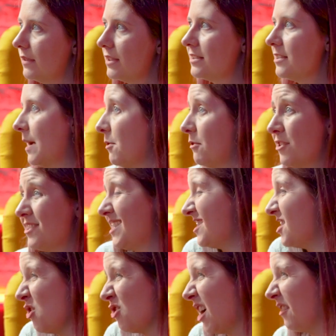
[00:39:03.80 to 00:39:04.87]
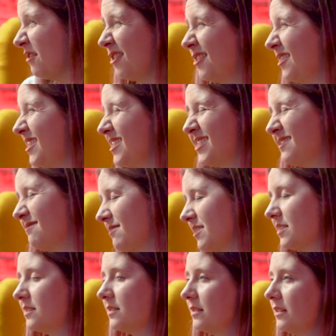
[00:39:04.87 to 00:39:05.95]
time off because there's no cover, and it's
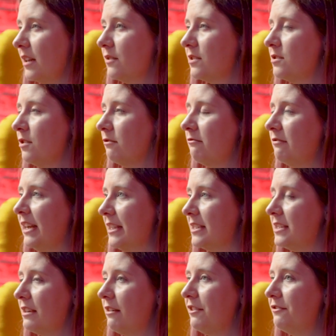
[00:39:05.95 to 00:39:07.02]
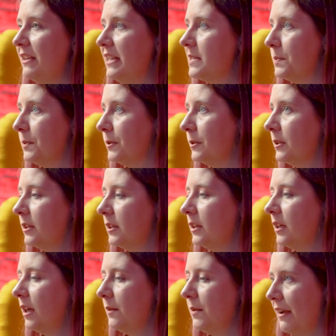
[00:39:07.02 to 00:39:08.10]
just it's not necessarily feasible.
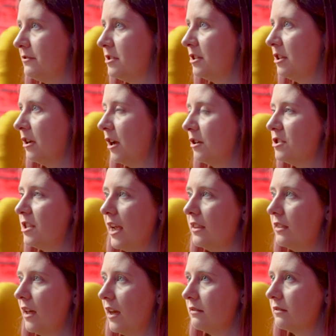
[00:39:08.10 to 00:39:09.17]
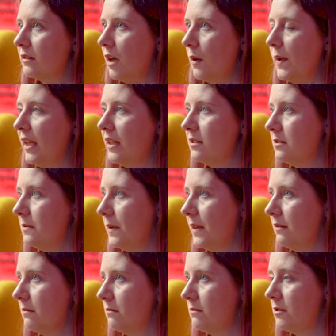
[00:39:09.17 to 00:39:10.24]
Sure. You have to negotiate that going into
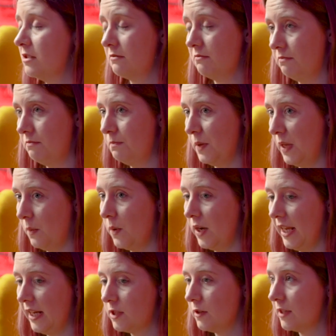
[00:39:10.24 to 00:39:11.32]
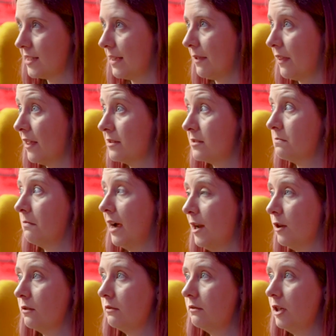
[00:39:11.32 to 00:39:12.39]
it, and just be willing to accept that you
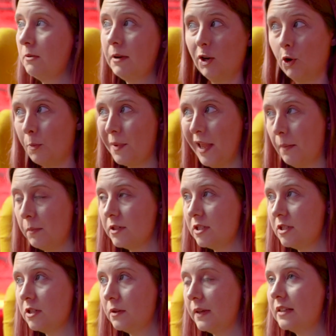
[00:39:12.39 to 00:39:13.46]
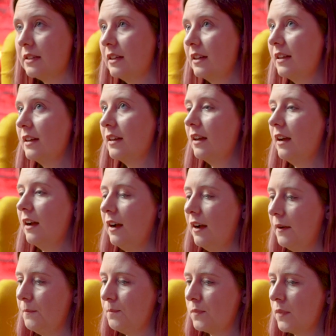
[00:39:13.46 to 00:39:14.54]
might not be able to do it.
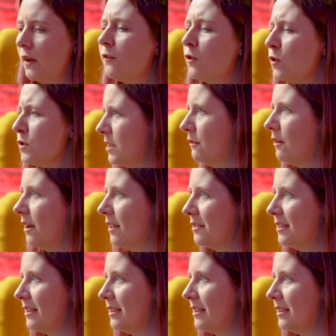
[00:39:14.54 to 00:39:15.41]
Of course, there are